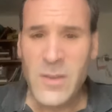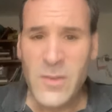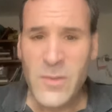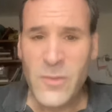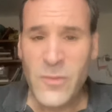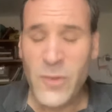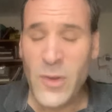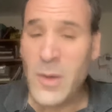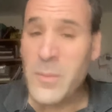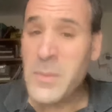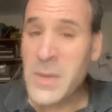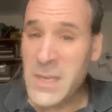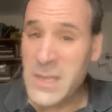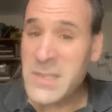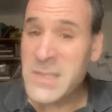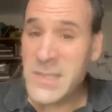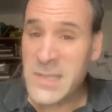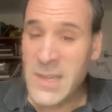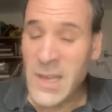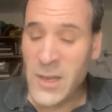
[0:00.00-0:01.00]
from
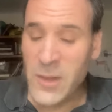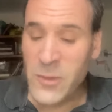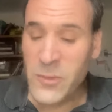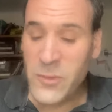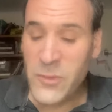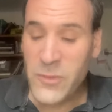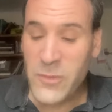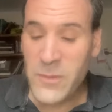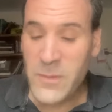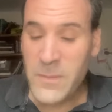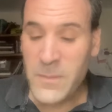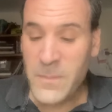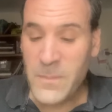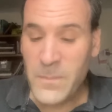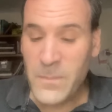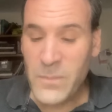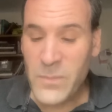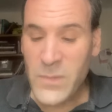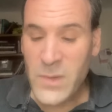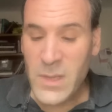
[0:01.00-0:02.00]
itself.
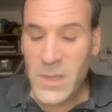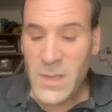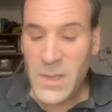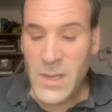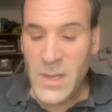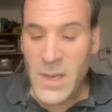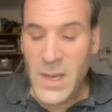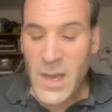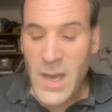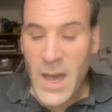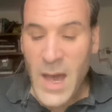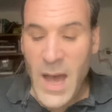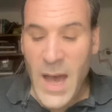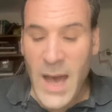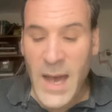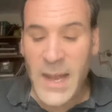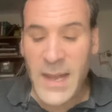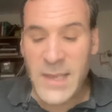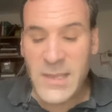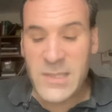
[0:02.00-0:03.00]

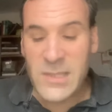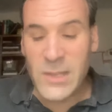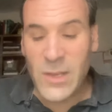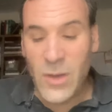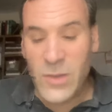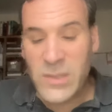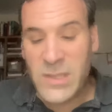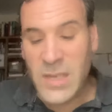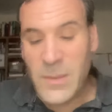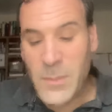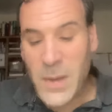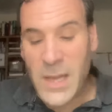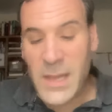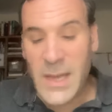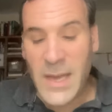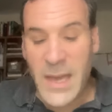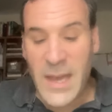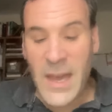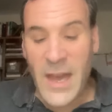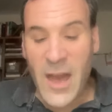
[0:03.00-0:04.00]
Haaretz lo
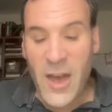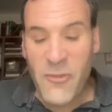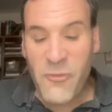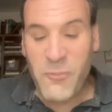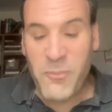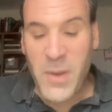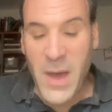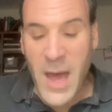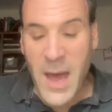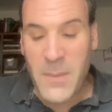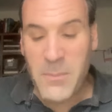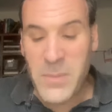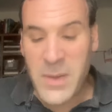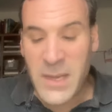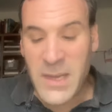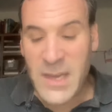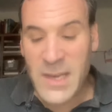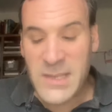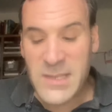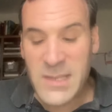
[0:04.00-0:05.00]
timalei af pam
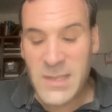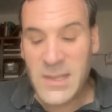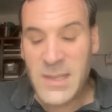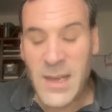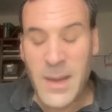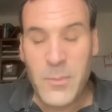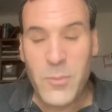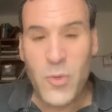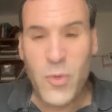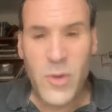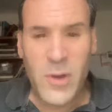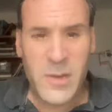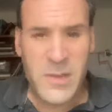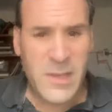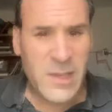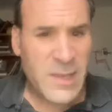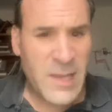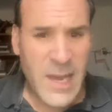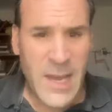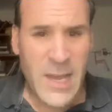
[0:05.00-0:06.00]
begezel gamur.
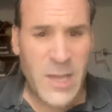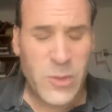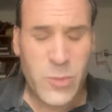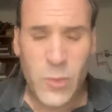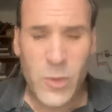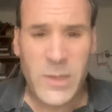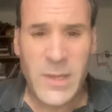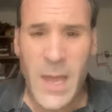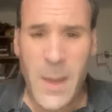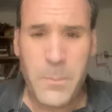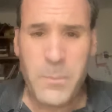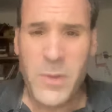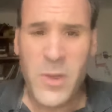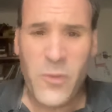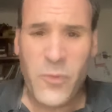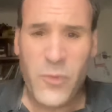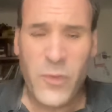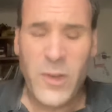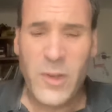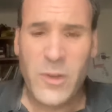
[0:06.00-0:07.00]
The land will not be
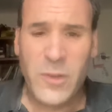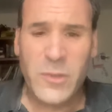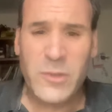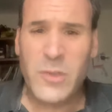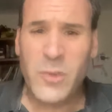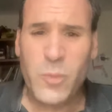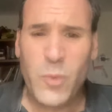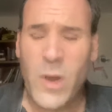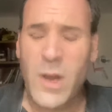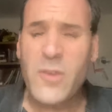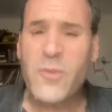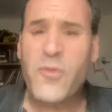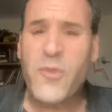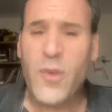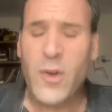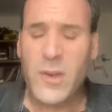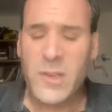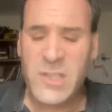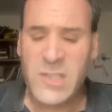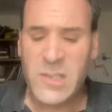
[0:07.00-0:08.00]
filled in one
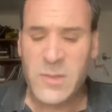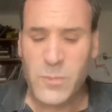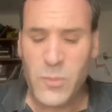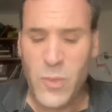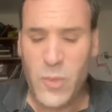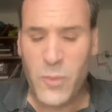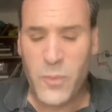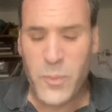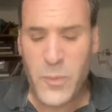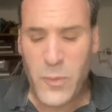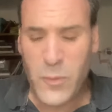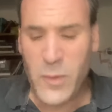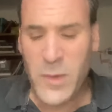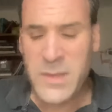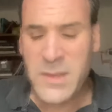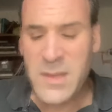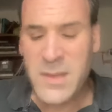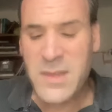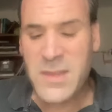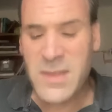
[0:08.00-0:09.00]
false swoop
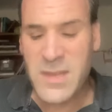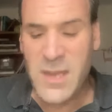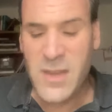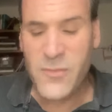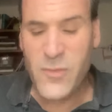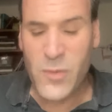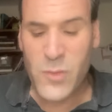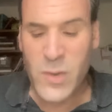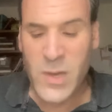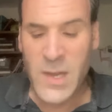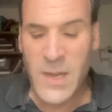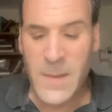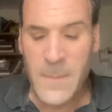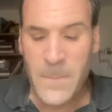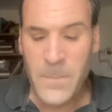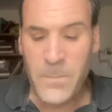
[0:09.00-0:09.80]
with thievery.